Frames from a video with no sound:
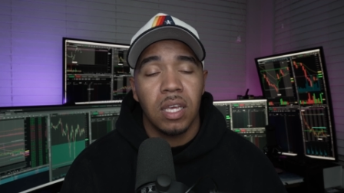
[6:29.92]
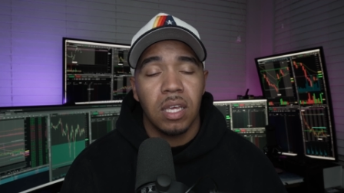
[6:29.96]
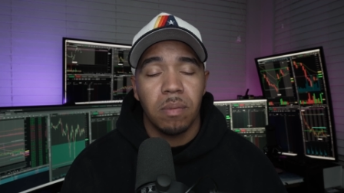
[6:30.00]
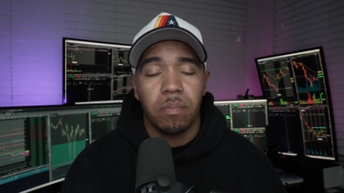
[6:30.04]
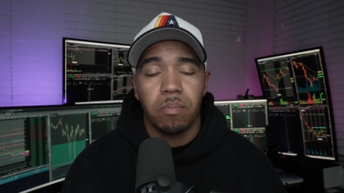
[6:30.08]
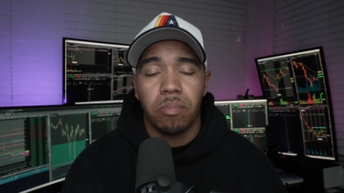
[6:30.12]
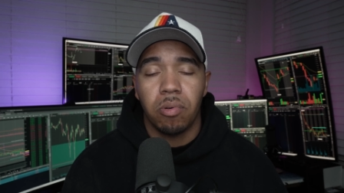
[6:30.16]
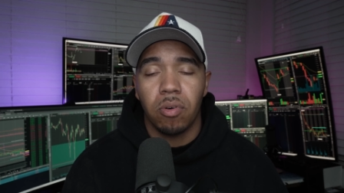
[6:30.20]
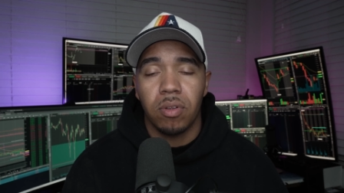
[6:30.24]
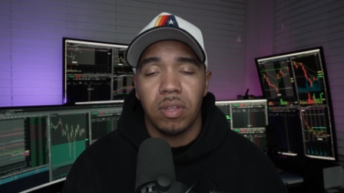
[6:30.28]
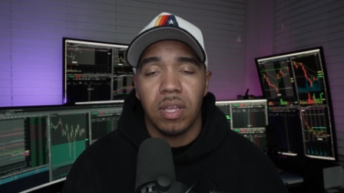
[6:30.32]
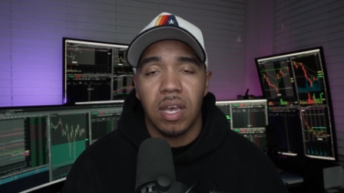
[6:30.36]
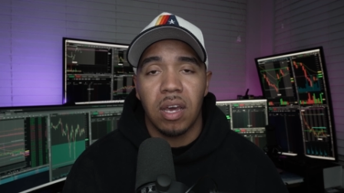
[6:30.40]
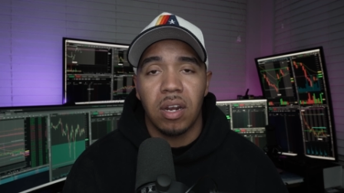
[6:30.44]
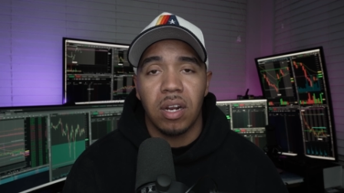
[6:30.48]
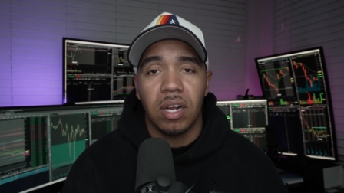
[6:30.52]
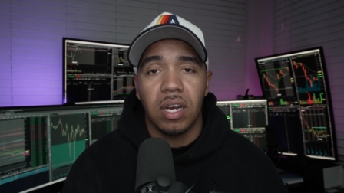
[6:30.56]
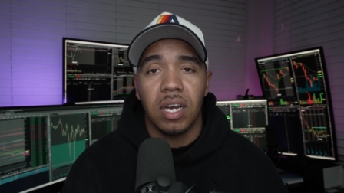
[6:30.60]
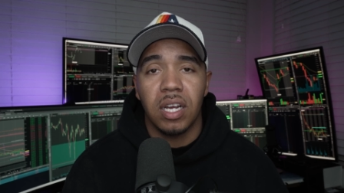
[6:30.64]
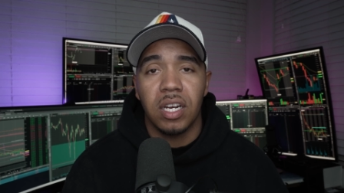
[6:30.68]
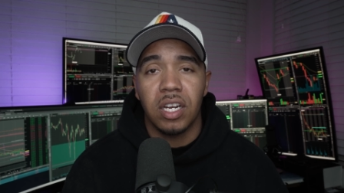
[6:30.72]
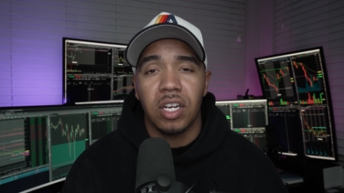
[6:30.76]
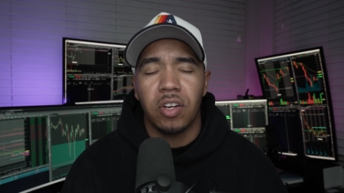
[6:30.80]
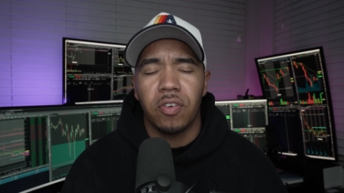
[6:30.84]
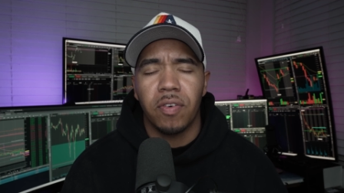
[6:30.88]
Pulled out
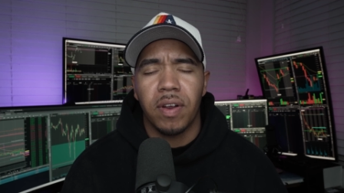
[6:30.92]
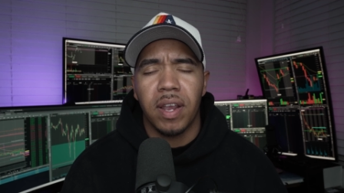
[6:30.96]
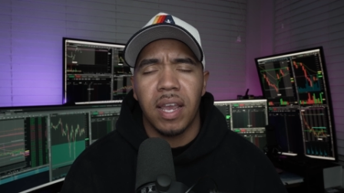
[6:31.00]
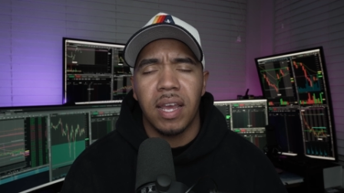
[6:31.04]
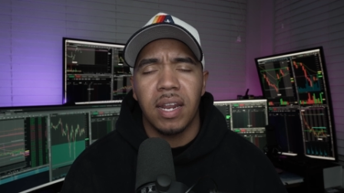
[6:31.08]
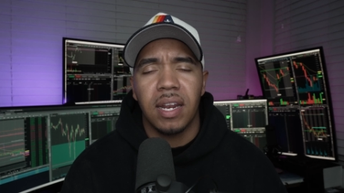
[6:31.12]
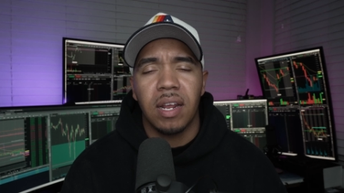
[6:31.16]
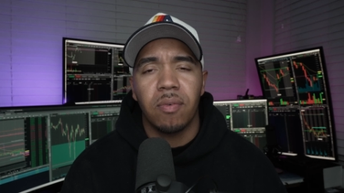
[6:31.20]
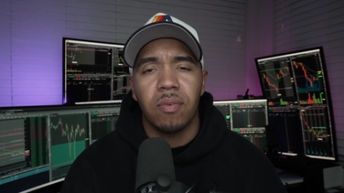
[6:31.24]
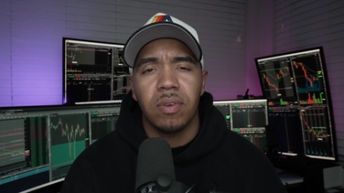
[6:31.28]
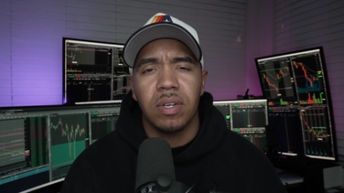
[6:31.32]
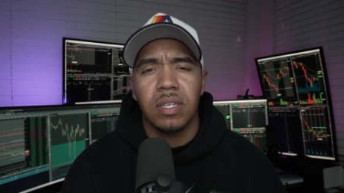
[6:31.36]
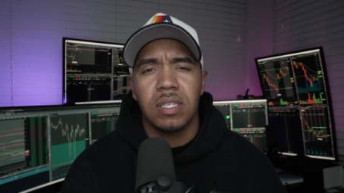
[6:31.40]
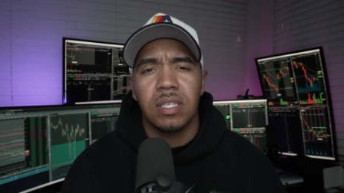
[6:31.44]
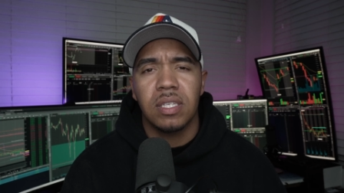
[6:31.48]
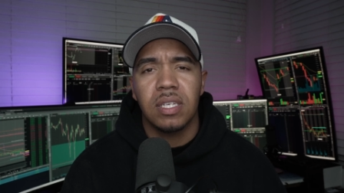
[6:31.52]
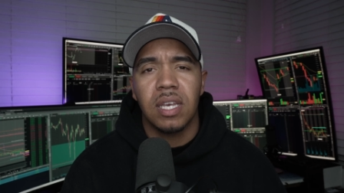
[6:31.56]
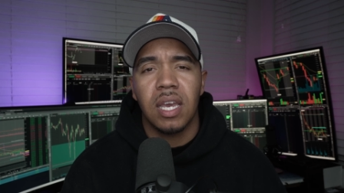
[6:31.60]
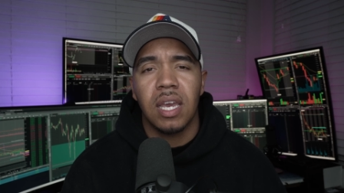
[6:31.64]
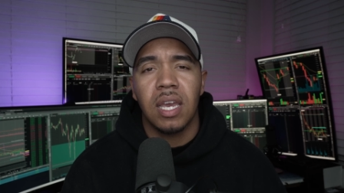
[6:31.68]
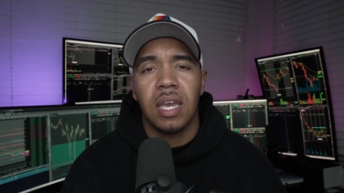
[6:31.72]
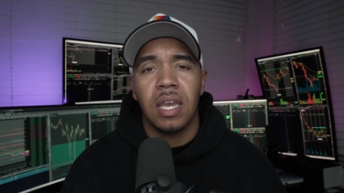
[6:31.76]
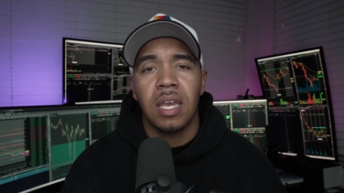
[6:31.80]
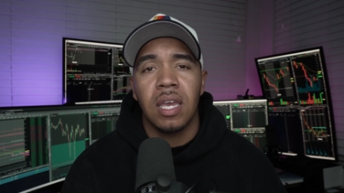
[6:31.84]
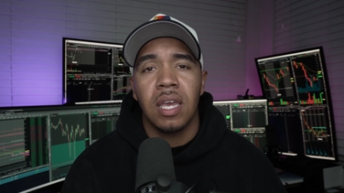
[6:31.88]
100 grand, I want to
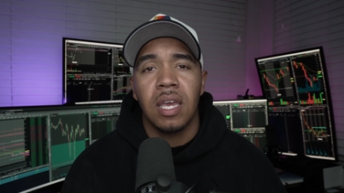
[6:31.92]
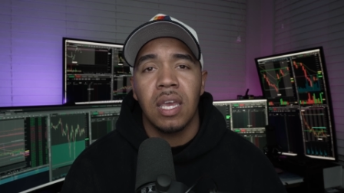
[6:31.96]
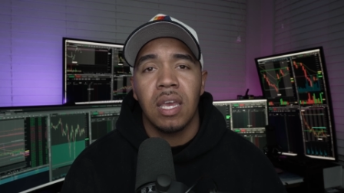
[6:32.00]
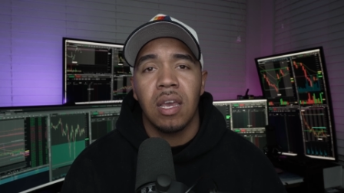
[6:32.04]
say,